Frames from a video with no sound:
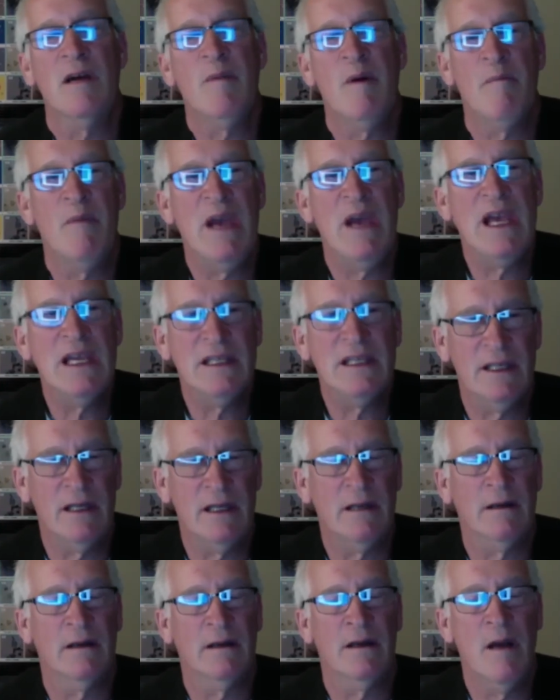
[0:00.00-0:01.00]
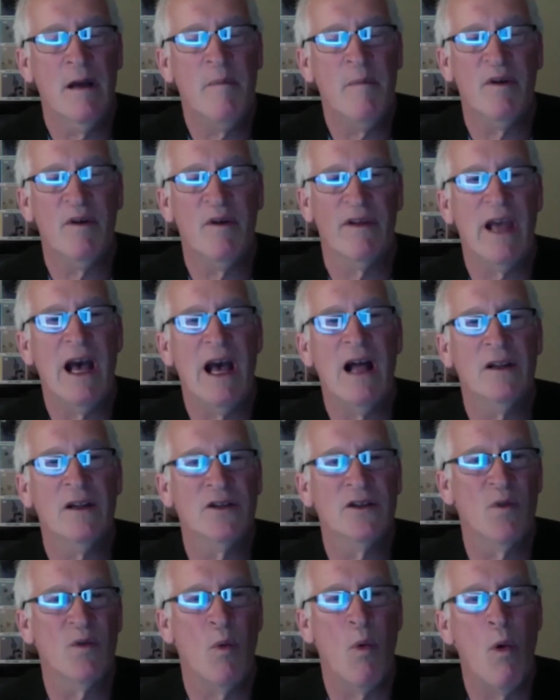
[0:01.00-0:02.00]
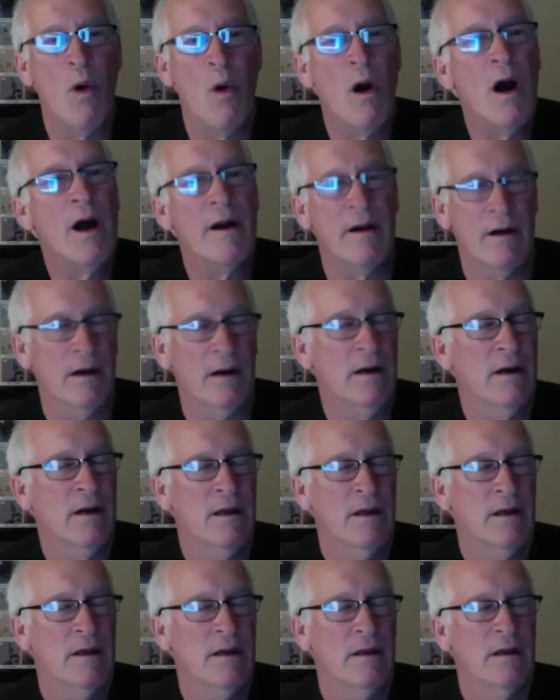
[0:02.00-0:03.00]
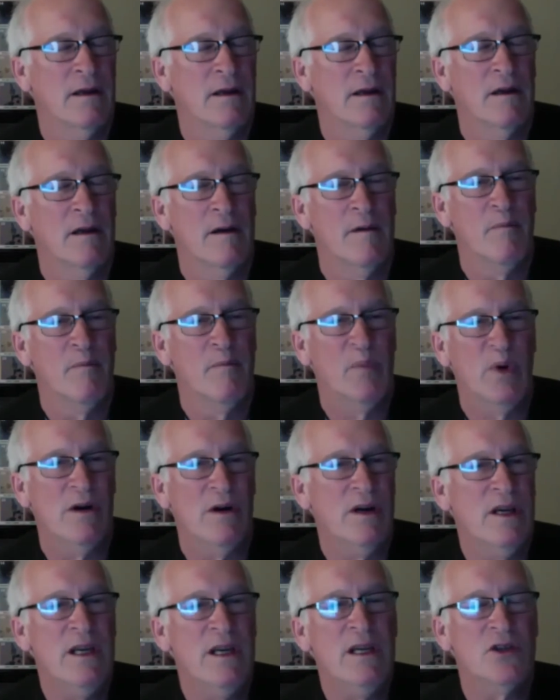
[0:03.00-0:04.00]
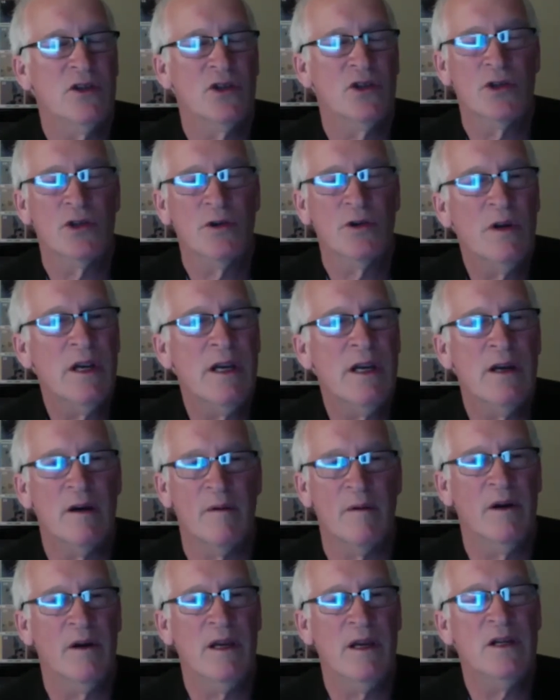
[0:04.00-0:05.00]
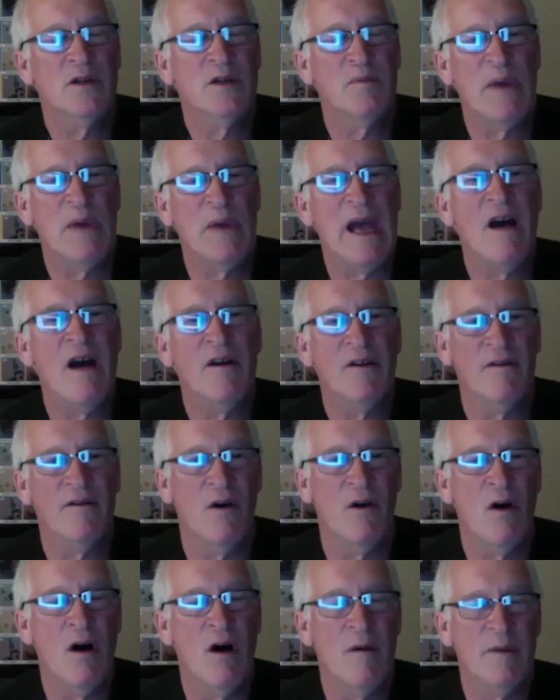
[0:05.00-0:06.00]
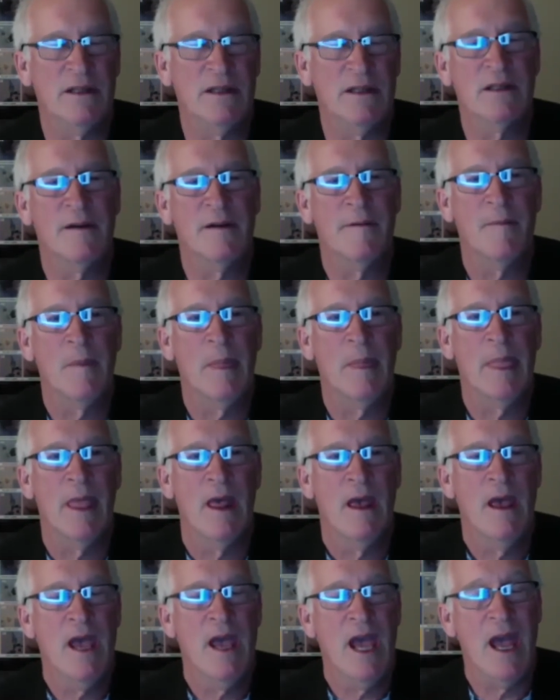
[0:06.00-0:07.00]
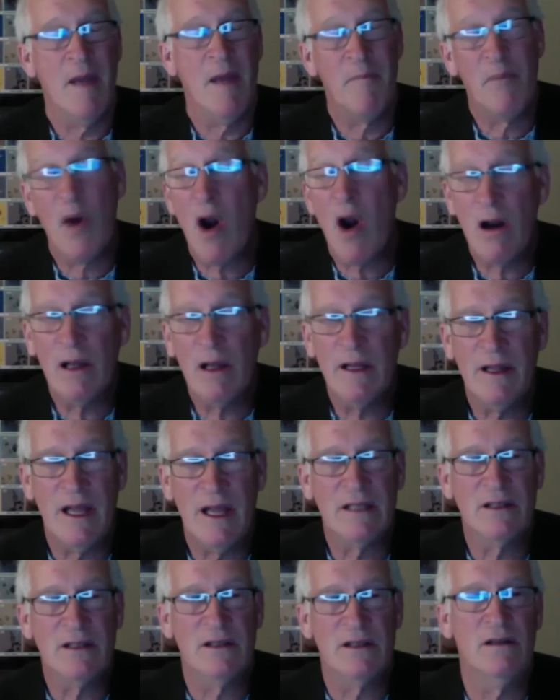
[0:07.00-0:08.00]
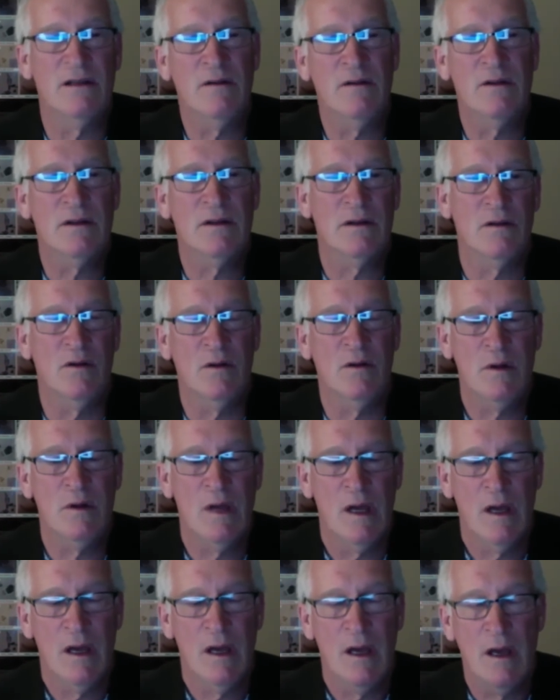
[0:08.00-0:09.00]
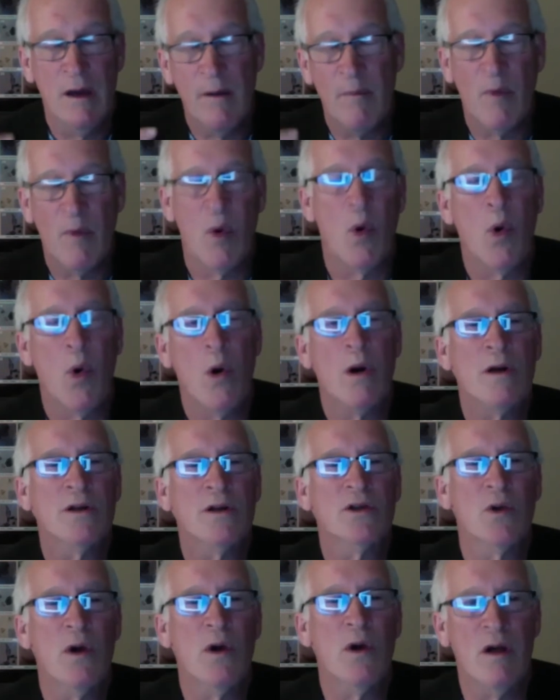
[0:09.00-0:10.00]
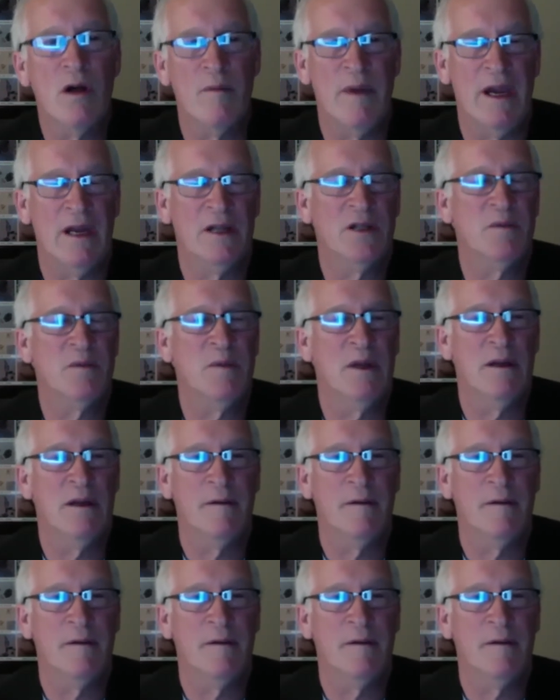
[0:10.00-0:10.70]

amazing number of gallons of water per each tree or each pound of almonds. And partly that's due to poor soil management,